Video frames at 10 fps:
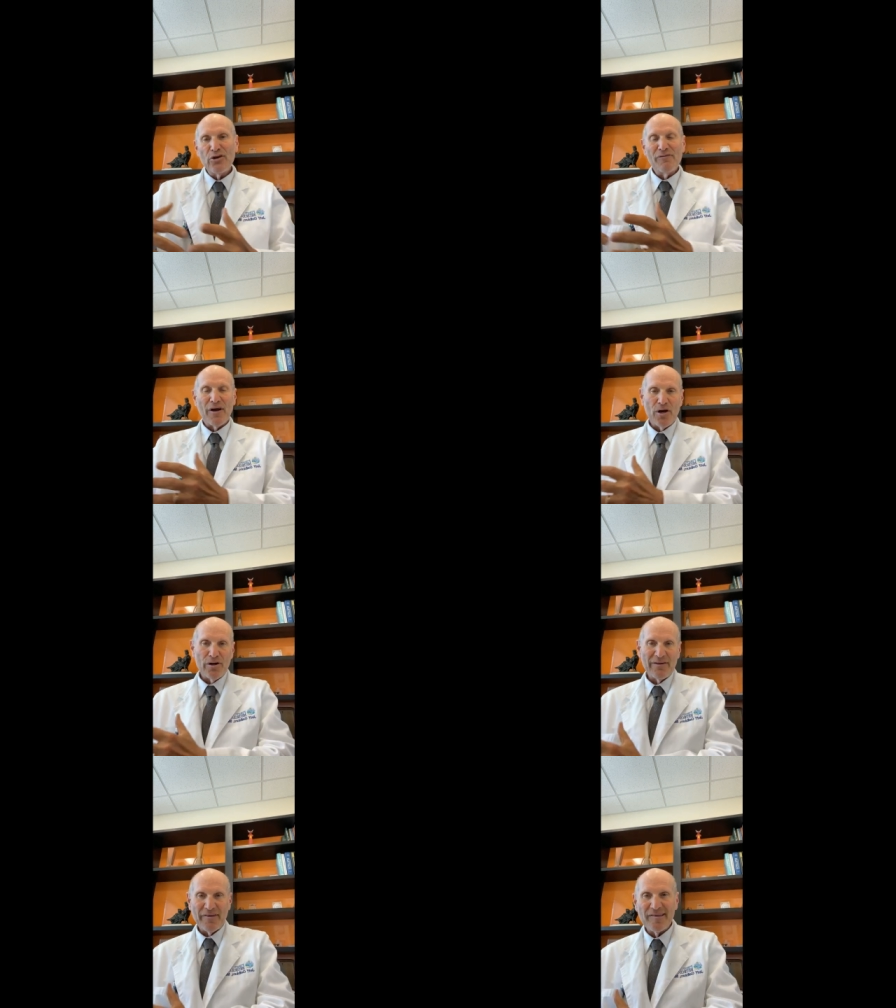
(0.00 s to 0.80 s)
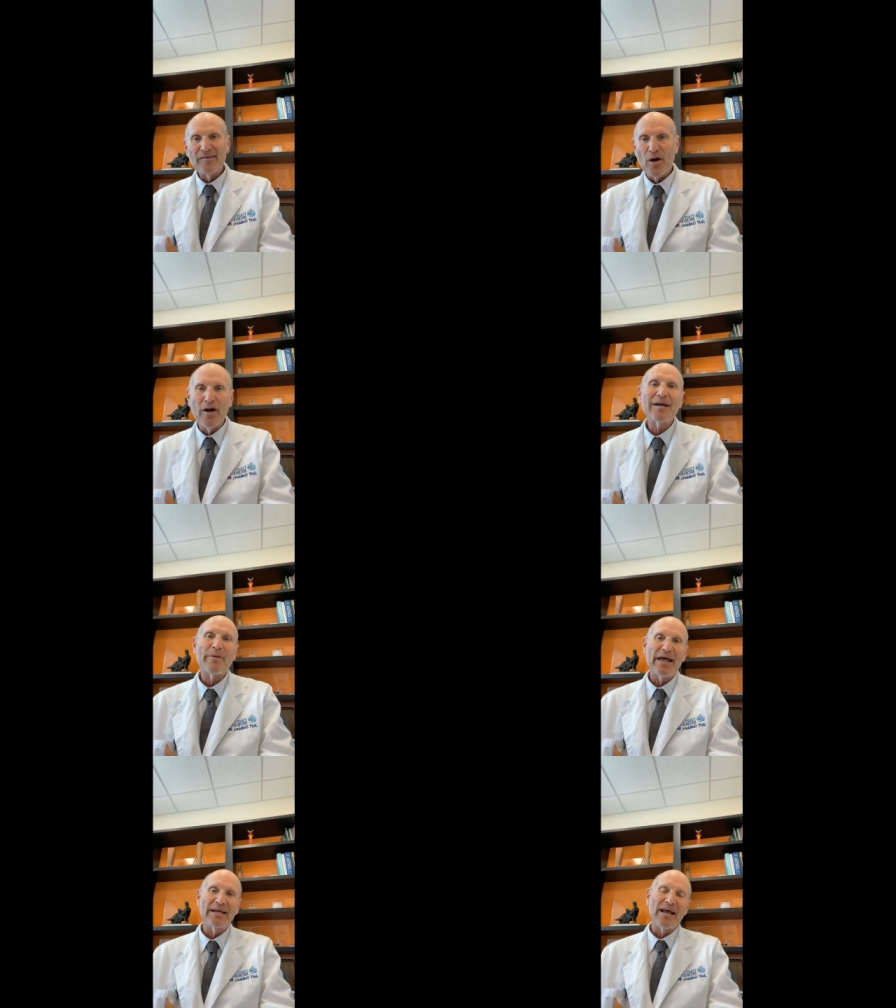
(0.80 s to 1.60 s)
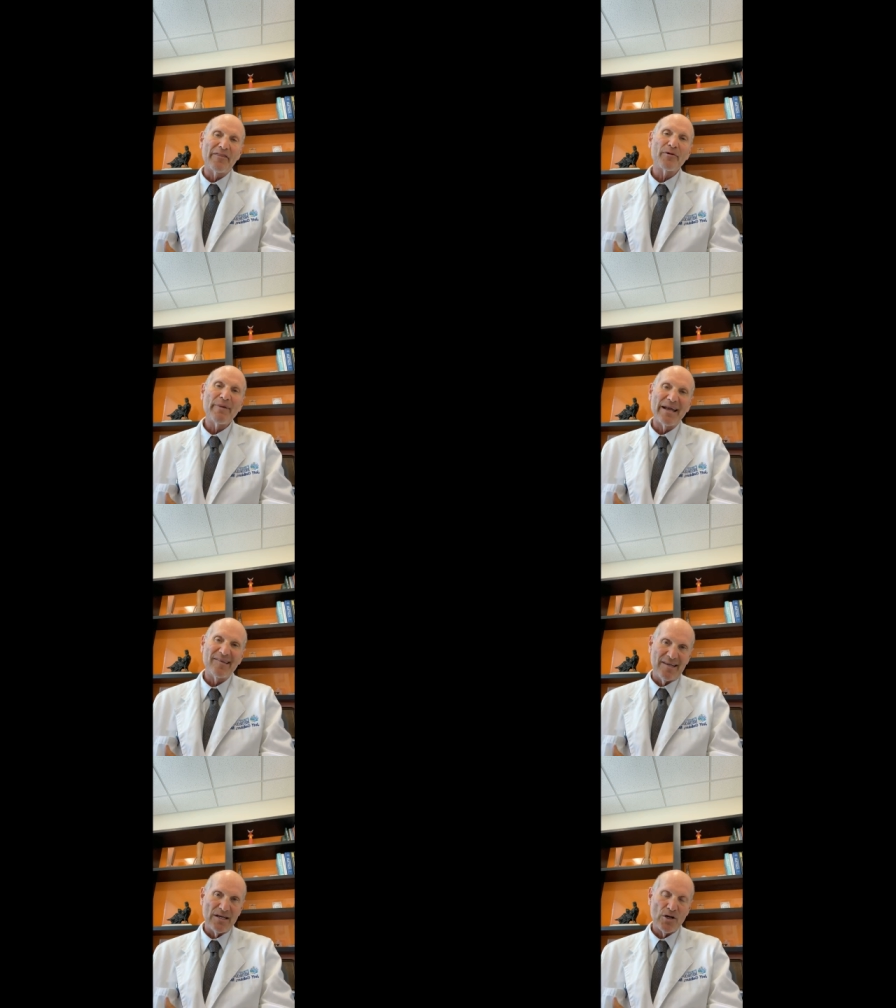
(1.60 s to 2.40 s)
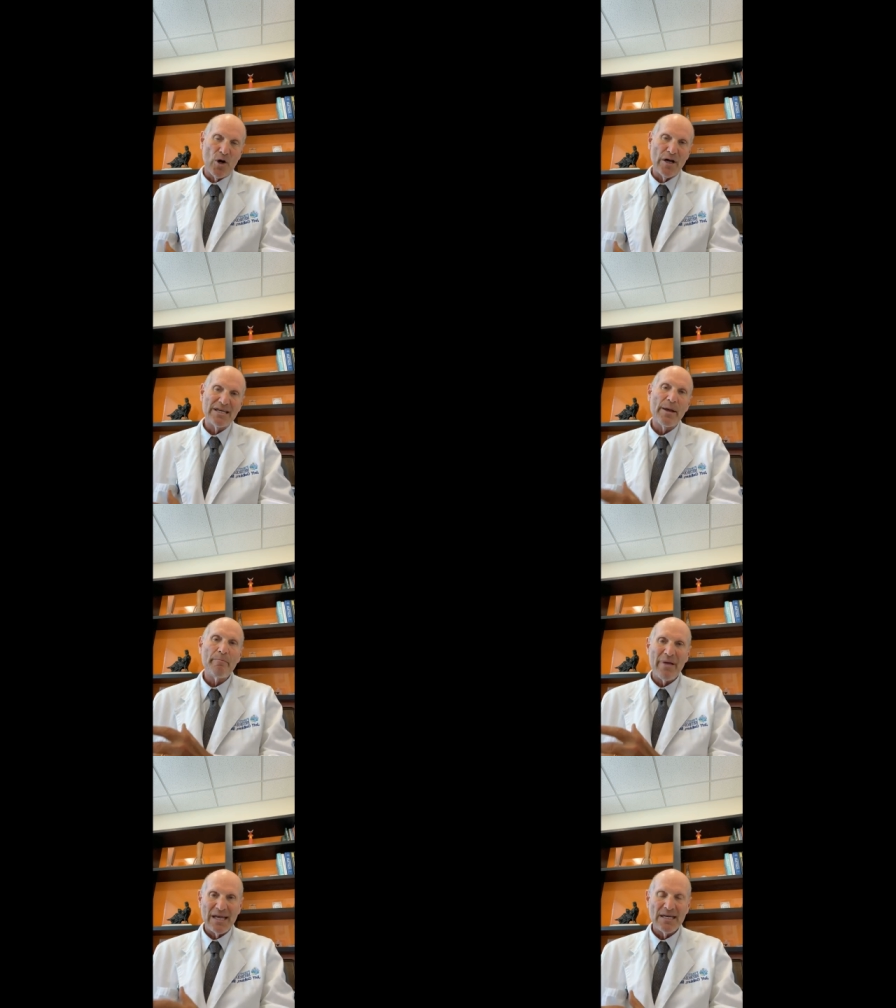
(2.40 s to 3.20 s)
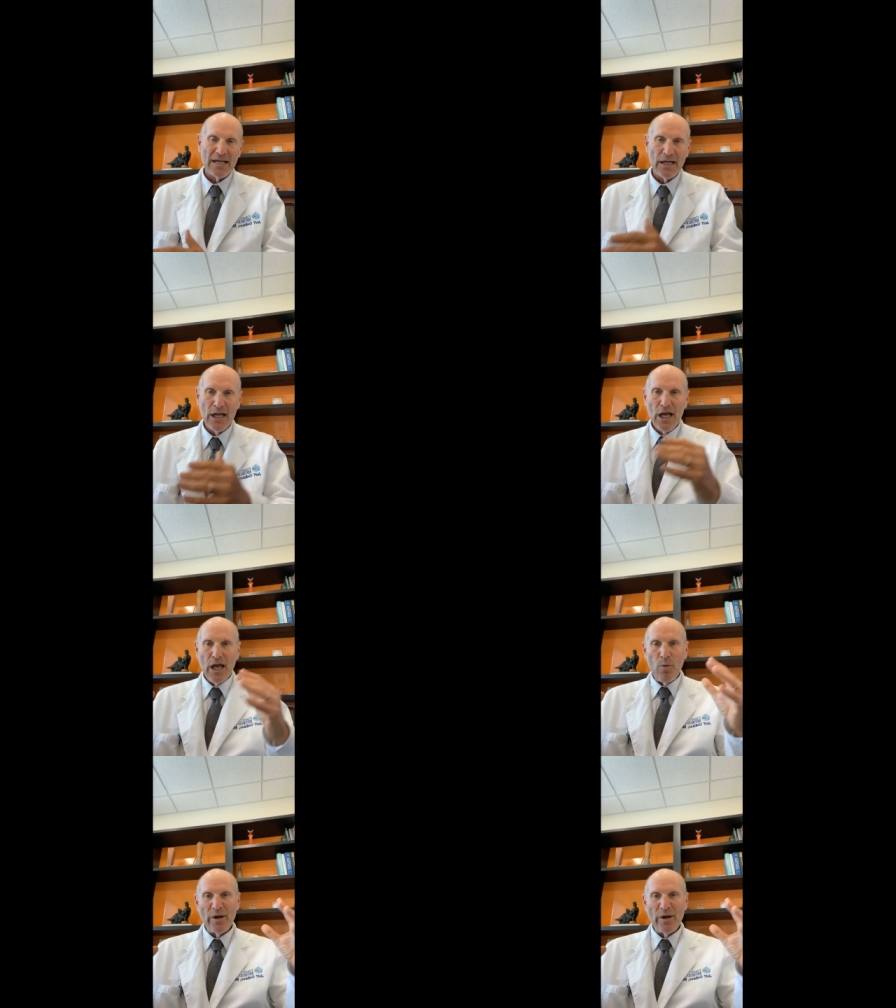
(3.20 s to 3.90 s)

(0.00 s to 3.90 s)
And you've heard of us talk about another medicine called Namenda,